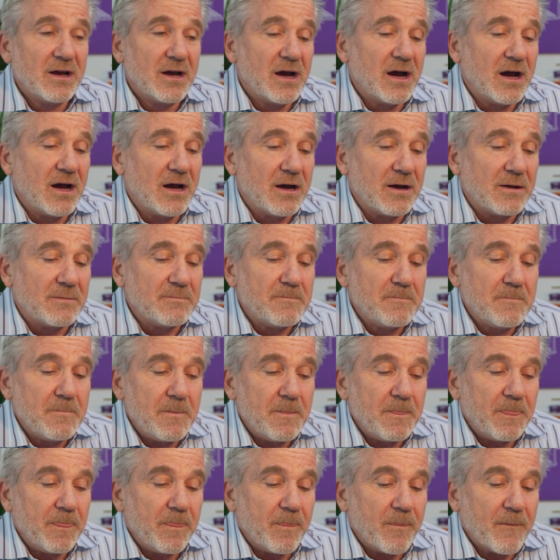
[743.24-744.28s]

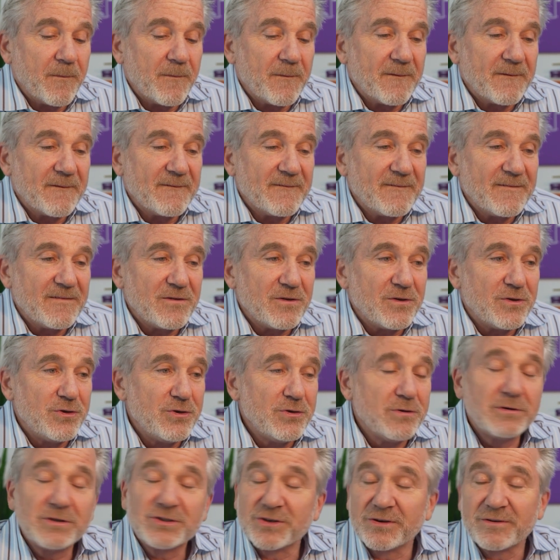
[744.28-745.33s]

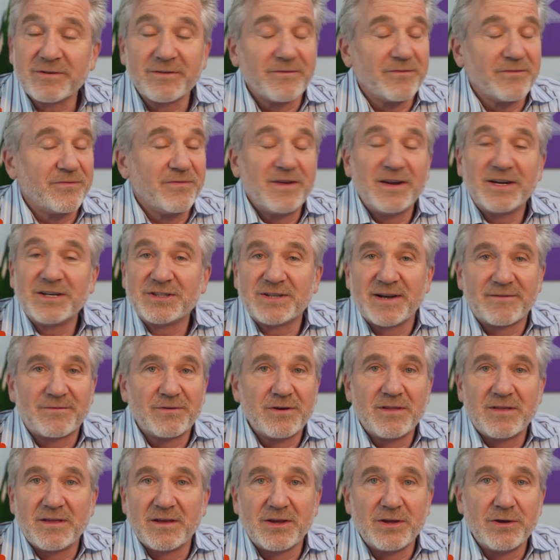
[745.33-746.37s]
You shouldn't finish
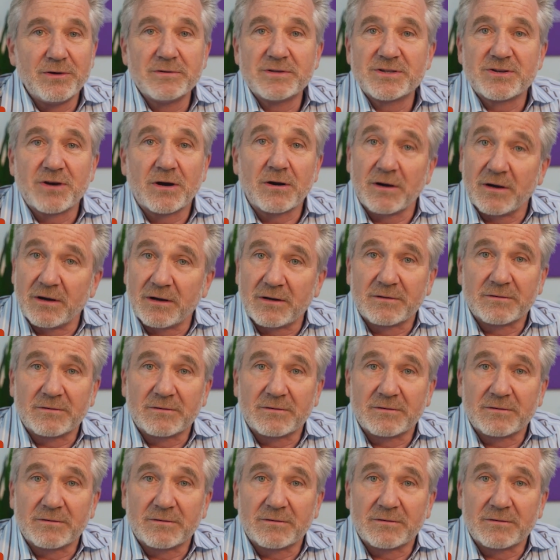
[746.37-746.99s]
everything you start.